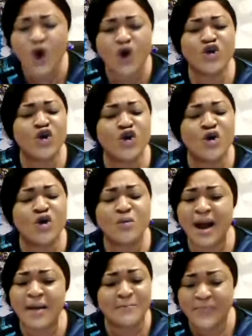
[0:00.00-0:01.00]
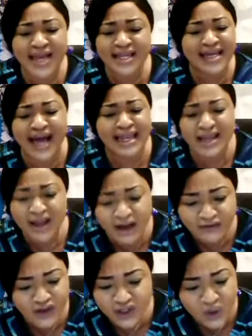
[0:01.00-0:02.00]
No human being can
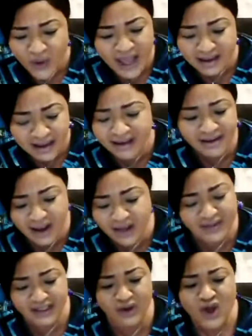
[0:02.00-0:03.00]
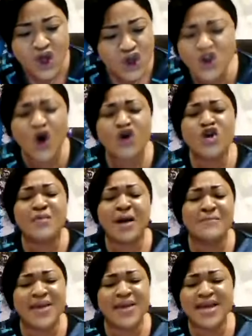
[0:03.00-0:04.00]
love you the way God loves you. No
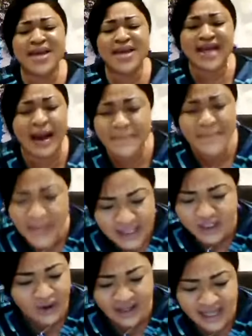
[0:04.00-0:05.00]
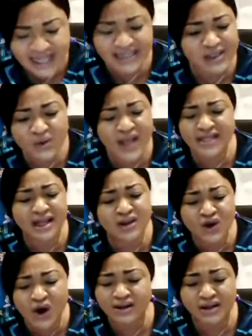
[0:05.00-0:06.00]
human being can meet your needs the way
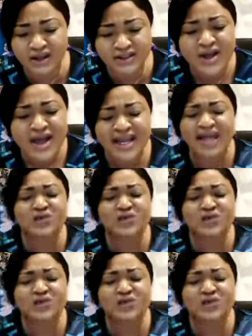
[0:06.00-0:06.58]
that God loves you.